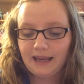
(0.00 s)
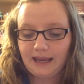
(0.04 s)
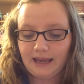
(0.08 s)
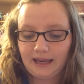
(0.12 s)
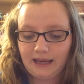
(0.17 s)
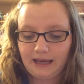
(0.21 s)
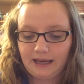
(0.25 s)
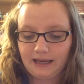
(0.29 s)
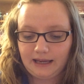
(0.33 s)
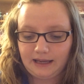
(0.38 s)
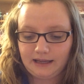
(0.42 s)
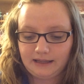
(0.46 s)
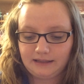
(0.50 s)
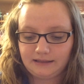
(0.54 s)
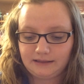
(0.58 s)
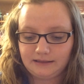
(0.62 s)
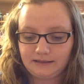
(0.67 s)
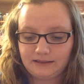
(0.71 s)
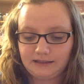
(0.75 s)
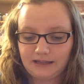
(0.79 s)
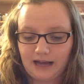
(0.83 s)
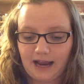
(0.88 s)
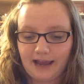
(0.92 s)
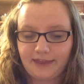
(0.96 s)

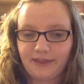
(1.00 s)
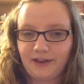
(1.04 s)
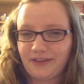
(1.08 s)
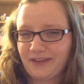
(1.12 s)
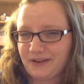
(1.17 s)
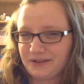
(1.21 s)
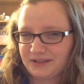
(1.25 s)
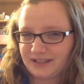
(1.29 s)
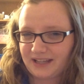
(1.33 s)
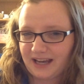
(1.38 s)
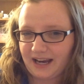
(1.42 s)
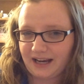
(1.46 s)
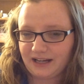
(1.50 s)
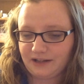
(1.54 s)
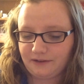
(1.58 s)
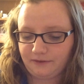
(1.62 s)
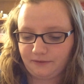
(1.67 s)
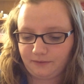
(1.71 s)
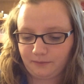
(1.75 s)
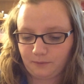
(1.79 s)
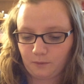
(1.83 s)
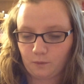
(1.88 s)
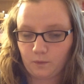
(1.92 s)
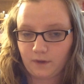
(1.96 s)
and I thought that was kind
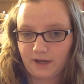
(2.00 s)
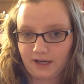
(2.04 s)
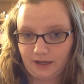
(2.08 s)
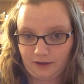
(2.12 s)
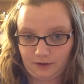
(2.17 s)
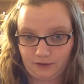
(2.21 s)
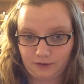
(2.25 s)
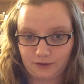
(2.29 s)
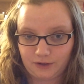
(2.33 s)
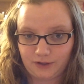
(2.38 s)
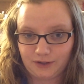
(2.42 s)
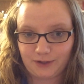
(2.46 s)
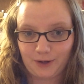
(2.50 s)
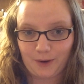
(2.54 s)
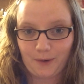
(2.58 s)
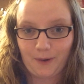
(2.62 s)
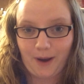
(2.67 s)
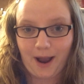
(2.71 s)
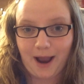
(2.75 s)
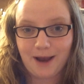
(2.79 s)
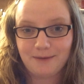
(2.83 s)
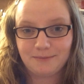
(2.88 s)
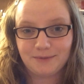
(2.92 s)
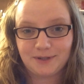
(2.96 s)
of weird,
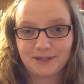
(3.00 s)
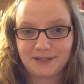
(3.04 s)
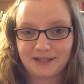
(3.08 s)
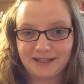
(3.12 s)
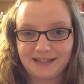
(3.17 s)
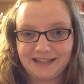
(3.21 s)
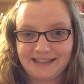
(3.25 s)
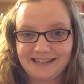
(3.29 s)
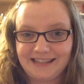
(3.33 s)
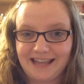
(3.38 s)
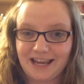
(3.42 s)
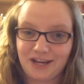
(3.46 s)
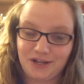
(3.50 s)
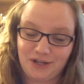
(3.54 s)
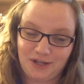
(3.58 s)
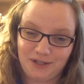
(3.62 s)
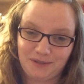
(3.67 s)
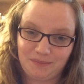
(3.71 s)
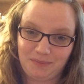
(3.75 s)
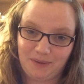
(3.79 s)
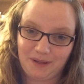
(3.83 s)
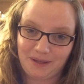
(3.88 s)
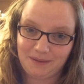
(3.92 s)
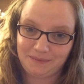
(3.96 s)
so I'm just gonna say
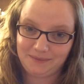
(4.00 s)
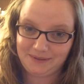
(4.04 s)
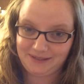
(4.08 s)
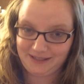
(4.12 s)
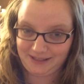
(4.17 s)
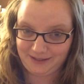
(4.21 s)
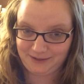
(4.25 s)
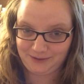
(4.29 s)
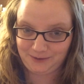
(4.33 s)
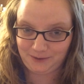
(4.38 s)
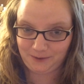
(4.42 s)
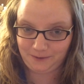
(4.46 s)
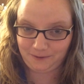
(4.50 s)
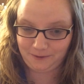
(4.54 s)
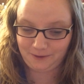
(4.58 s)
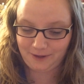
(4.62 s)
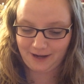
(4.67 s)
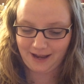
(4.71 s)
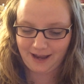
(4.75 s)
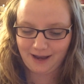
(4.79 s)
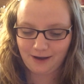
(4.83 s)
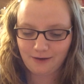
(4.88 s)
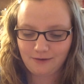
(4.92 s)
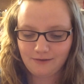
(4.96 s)
she's Pull-Up's sister for
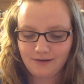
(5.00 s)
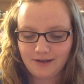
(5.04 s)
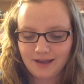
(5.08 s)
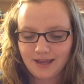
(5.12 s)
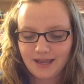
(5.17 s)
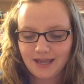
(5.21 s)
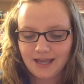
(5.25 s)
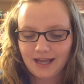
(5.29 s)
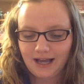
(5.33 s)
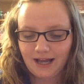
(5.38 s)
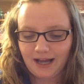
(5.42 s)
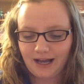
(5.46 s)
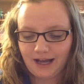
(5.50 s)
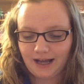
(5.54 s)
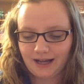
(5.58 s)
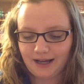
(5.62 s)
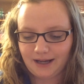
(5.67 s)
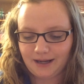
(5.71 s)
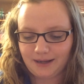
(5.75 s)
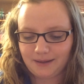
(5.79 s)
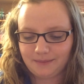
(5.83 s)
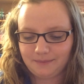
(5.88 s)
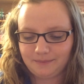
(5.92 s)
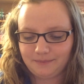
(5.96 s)
now,
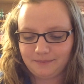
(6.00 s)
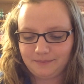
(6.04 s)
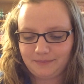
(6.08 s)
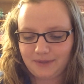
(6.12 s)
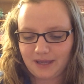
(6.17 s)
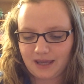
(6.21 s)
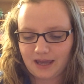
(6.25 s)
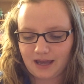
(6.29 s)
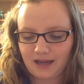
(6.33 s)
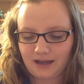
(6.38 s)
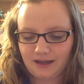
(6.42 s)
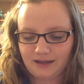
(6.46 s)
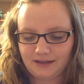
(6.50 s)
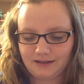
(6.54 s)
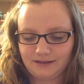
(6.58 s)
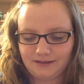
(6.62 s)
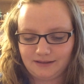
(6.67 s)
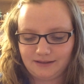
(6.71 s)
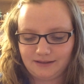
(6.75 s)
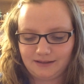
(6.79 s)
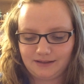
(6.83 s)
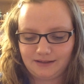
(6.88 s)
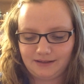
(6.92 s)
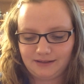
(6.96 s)

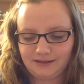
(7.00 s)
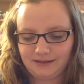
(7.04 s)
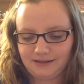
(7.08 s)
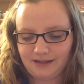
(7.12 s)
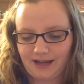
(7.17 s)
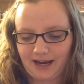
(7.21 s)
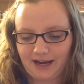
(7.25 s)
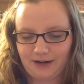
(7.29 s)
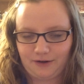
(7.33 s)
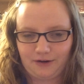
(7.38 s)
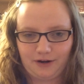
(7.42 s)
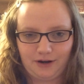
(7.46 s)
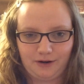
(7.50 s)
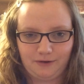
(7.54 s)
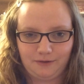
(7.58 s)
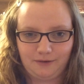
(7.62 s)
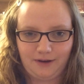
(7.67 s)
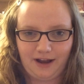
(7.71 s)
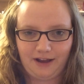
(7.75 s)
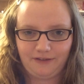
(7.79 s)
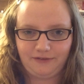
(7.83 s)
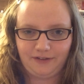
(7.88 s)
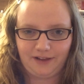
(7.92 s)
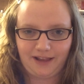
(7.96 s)
because, I don't know,
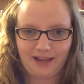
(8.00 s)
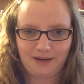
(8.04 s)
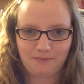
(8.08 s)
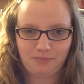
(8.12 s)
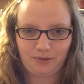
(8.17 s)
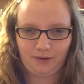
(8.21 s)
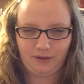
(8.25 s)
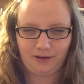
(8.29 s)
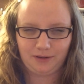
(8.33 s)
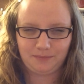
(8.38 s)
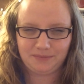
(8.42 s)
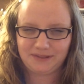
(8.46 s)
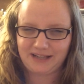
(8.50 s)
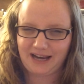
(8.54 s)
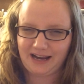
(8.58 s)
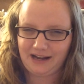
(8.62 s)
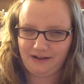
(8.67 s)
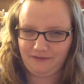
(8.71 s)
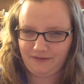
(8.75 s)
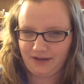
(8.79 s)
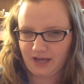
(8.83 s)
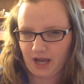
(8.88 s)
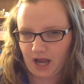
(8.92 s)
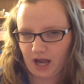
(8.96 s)
I feel like Pull-Up's kind
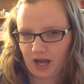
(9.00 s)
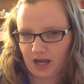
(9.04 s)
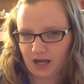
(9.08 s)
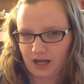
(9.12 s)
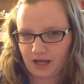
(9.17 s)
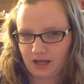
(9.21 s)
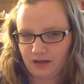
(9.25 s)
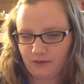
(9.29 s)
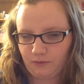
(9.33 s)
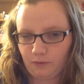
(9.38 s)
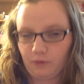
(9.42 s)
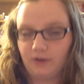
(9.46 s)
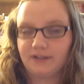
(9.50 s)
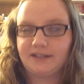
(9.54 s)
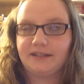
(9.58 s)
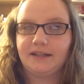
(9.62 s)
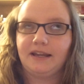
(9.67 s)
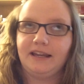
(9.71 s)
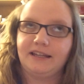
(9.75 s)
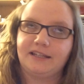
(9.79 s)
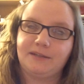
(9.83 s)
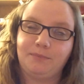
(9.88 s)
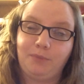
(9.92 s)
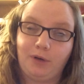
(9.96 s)
of young. Well,
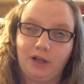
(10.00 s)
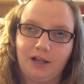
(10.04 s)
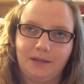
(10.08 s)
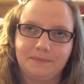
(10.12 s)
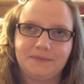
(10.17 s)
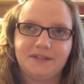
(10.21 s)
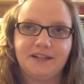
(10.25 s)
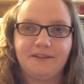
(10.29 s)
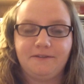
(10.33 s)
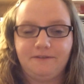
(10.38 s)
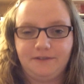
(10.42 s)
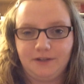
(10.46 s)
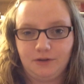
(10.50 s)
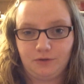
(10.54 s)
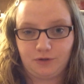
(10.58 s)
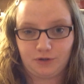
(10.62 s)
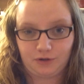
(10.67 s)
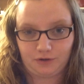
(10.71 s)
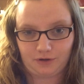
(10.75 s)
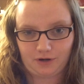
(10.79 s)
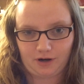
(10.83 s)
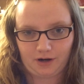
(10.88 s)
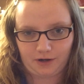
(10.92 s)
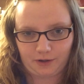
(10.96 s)
it's Pull-Up's
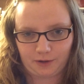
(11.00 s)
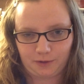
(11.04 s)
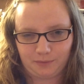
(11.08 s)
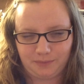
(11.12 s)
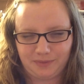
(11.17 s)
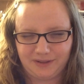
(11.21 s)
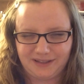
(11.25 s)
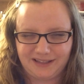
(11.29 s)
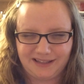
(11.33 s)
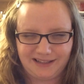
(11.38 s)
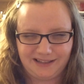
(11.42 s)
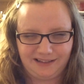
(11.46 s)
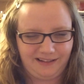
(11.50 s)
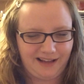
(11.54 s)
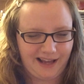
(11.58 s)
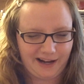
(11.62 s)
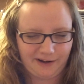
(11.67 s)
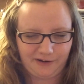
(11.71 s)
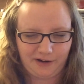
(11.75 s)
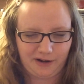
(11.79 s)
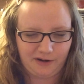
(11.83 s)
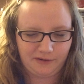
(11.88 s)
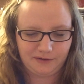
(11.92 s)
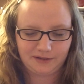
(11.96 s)
future daughter, but still, I
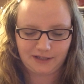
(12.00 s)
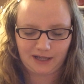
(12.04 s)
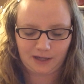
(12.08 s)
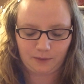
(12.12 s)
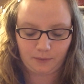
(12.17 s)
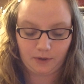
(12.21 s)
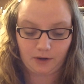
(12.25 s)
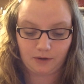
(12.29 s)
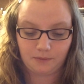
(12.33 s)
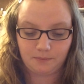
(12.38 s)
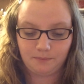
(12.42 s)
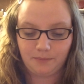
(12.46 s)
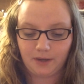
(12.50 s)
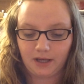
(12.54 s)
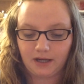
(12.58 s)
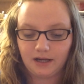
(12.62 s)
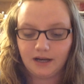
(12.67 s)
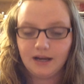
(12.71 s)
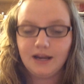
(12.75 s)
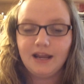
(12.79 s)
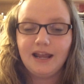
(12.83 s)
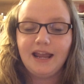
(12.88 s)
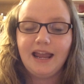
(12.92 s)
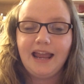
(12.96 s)
don't know, it was kind of weird. But
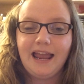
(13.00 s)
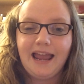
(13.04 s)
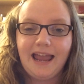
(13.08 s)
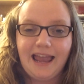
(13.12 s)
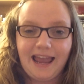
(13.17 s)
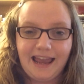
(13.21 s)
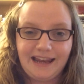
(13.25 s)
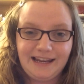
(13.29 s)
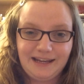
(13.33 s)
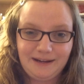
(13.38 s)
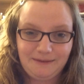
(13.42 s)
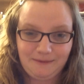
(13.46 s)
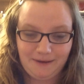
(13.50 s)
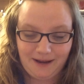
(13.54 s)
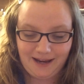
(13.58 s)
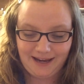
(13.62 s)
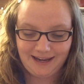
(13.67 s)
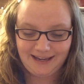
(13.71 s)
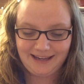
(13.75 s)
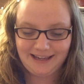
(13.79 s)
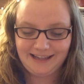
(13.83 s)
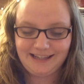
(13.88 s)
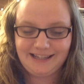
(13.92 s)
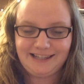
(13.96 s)

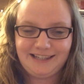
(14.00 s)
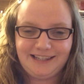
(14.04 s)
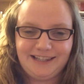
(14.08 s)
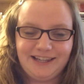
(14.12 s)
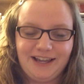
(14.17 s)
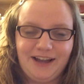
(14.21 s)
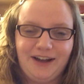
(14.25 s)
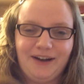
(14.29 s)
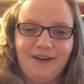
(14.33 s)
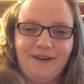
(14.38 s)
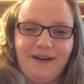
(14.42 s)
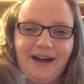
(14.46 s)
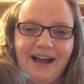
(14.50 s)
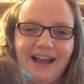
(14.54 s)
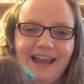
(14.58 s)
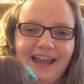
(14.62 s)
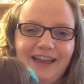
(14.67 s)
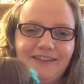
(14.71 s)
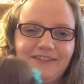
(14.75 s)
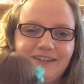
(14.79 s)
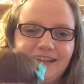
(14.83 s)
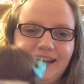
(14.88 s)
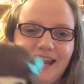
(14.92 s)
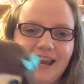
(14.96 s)
anyway, so I
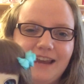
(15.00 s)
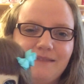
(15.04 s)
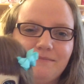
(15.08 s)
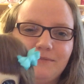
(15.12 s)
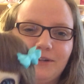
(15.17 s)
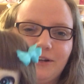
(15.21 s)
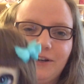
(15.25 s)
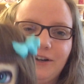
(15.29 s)
have named